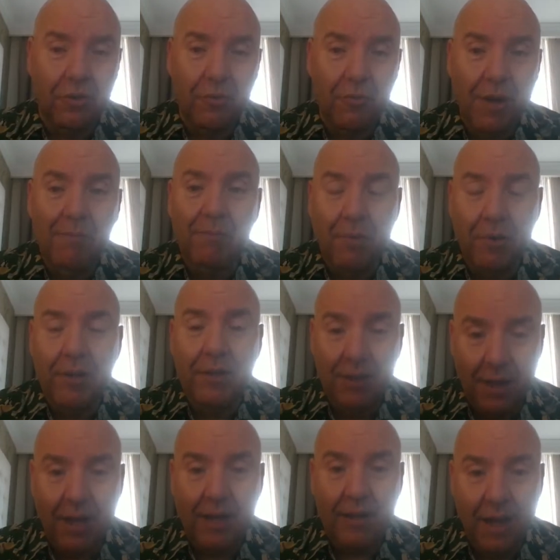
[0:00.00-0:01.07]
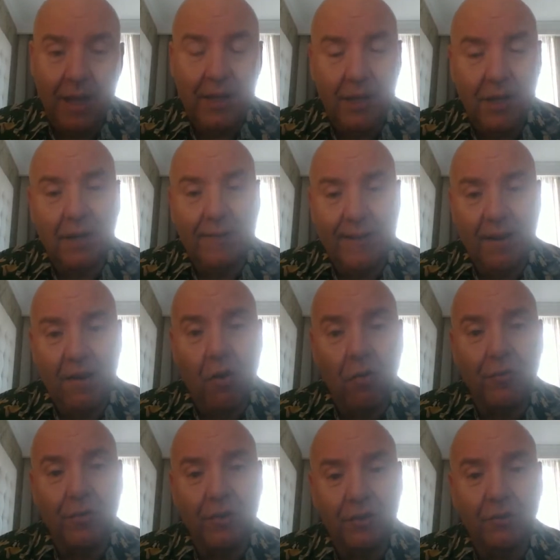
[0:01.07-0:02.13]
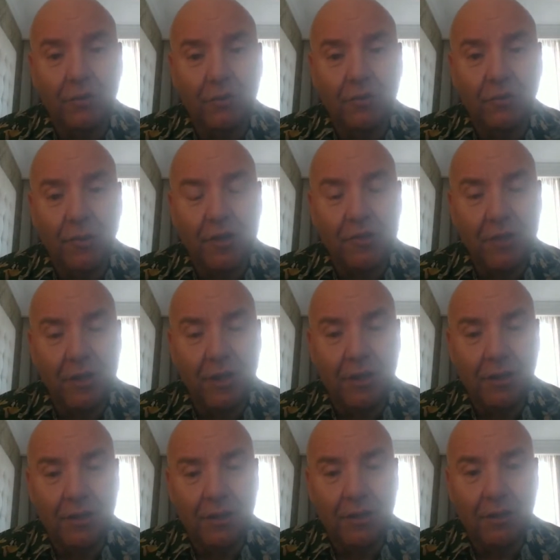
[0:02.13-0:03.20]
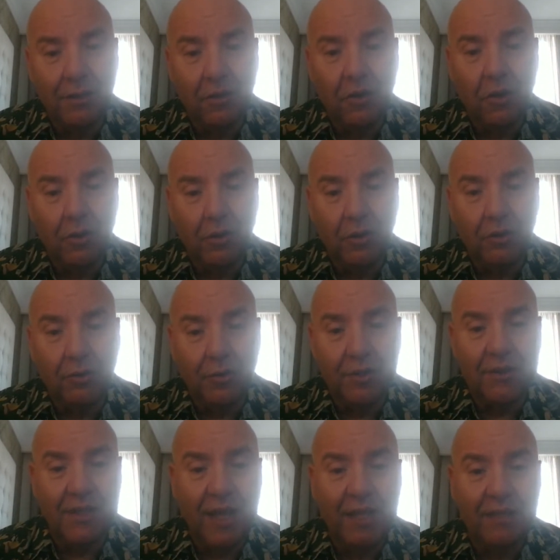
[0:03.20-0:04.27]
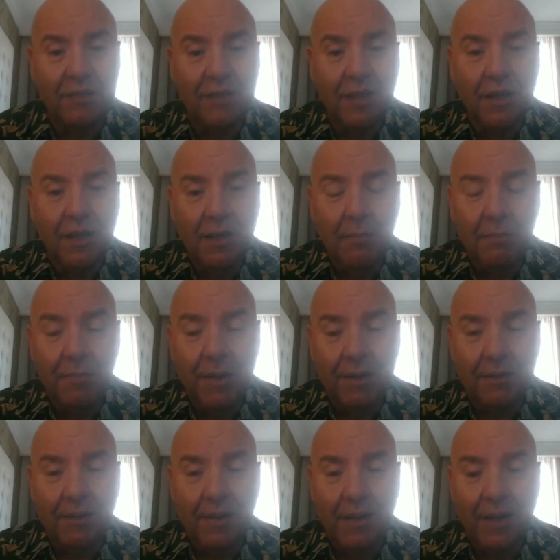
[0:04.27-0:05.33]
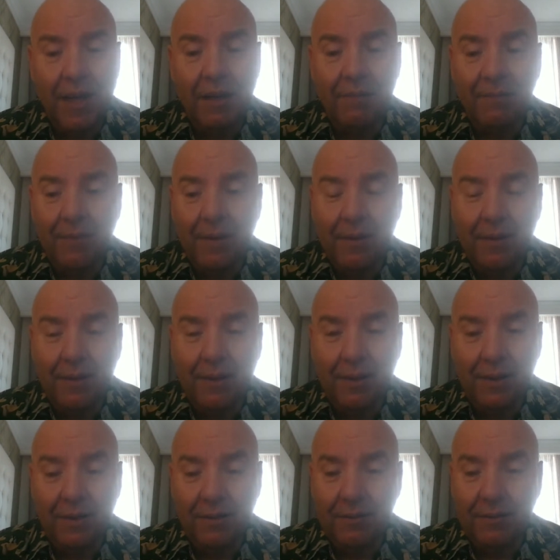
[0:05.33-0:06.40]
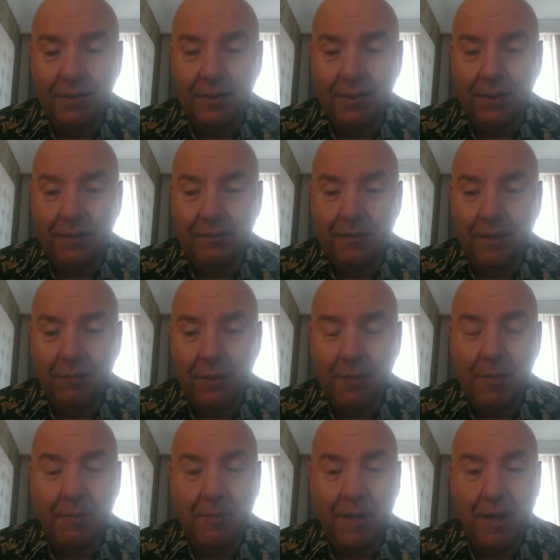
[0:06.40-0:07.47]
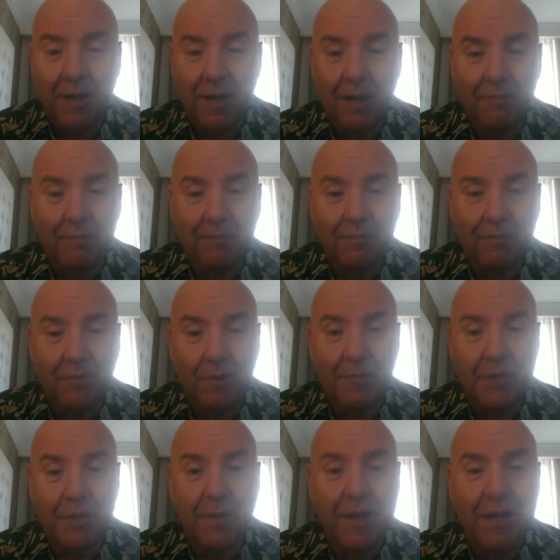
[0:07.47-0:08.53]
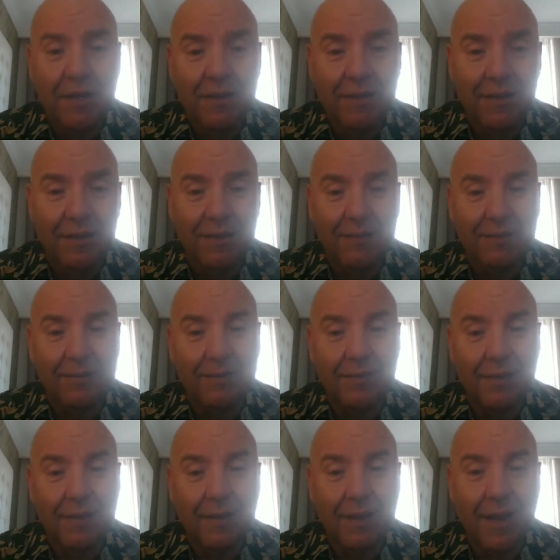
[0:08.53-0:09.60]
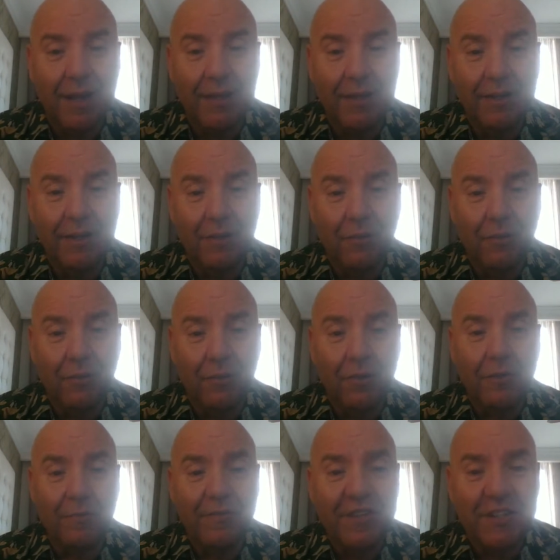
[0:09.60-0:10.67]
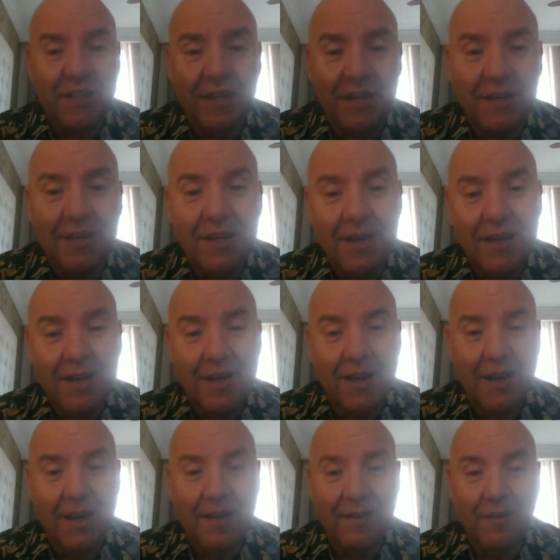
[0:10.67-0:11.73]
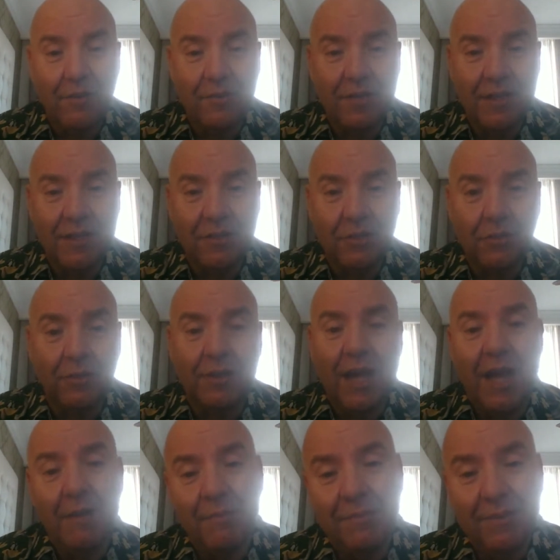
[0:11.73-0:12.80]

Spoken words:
in one point, I got that offer to actually go to the States, but again, remember, I'm from Spain and I need a work visa, and those things took time.